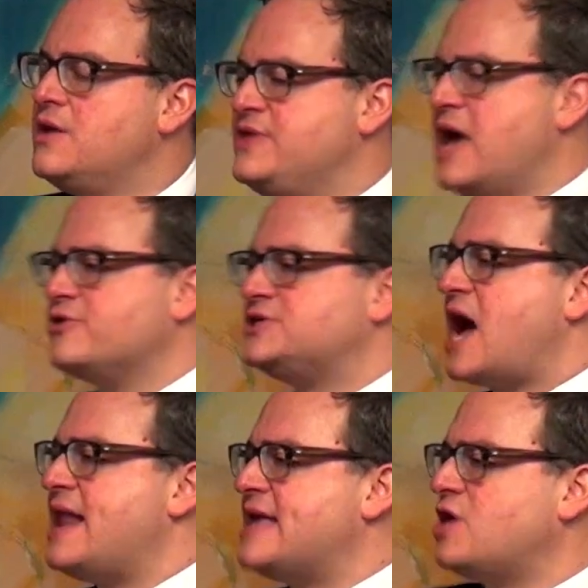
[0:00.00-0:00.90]
The other
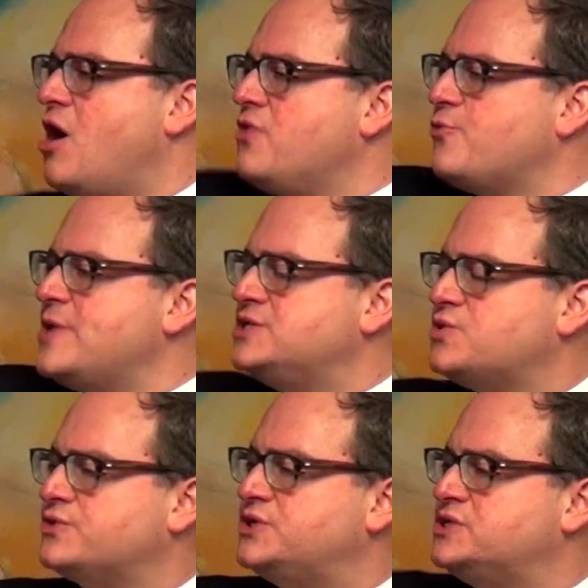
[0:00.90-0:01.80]
side has all the
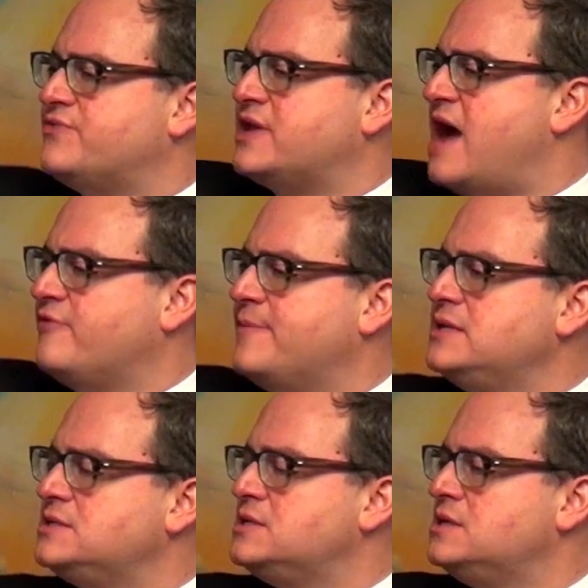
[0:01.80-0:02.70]
resources of the
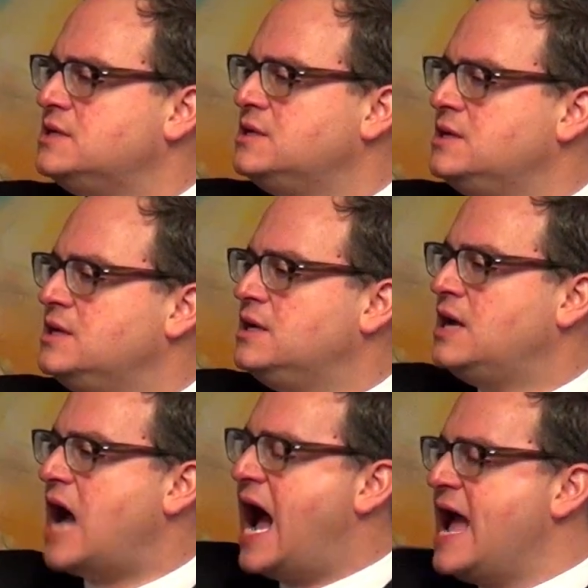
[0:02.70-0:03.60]
government.
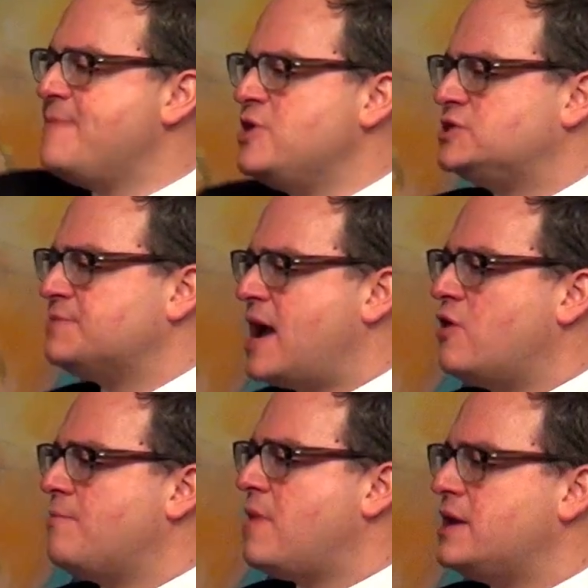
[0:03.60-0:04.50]
I am using my
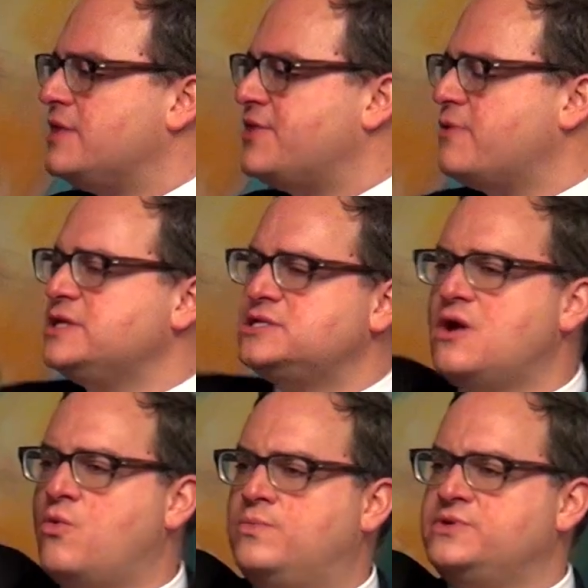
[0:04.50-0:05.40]
own money. There is
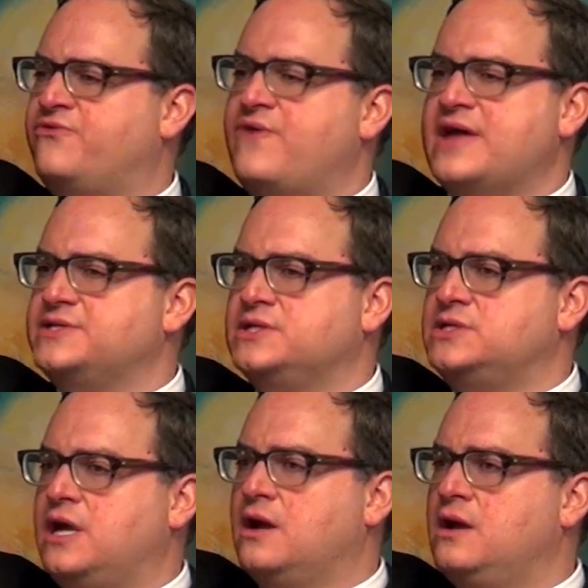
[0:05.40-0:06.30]
no defenses
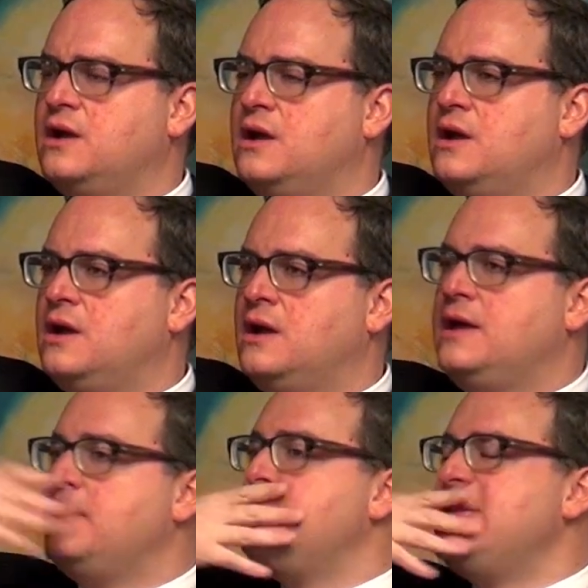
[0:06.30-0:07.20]
here.
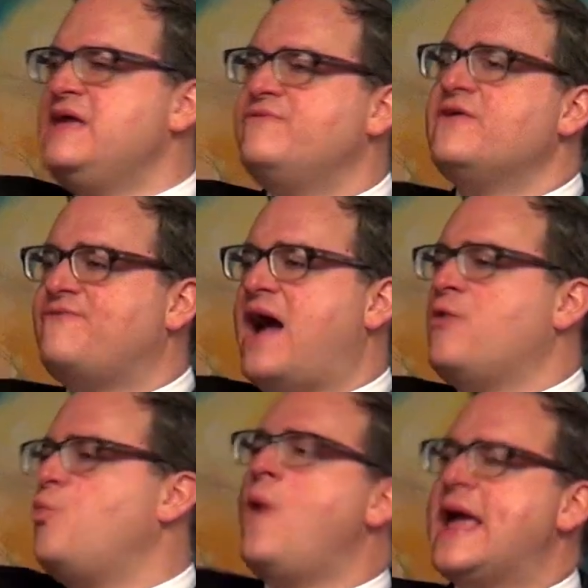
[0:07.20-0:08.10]
Even if I
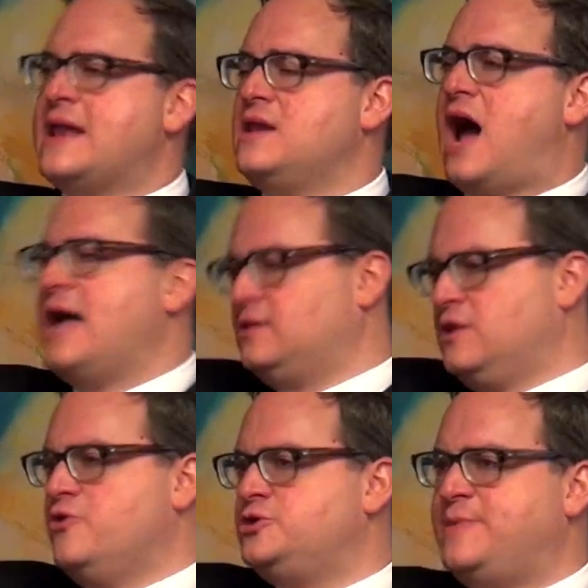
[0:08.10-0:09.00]
win, I
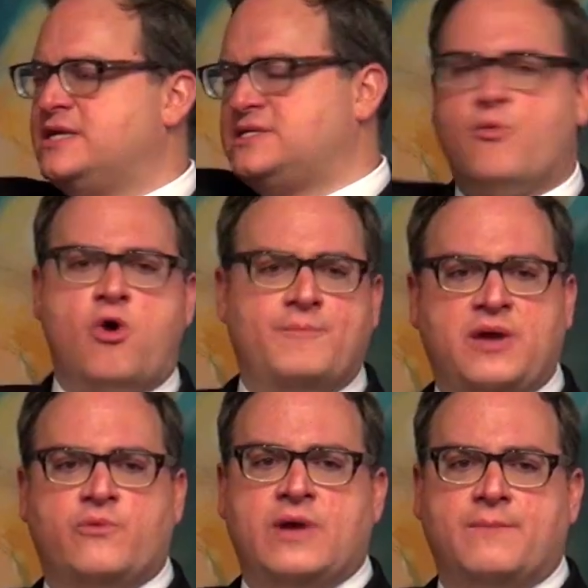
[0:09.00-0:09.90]
lose because I won't
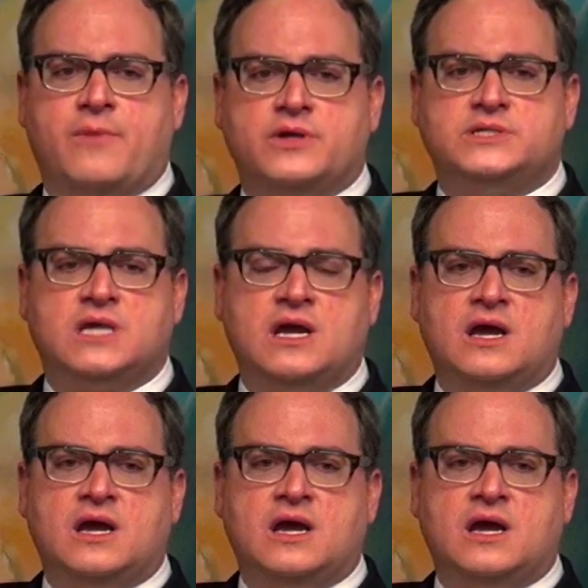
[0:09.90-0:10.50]
be reimbursed.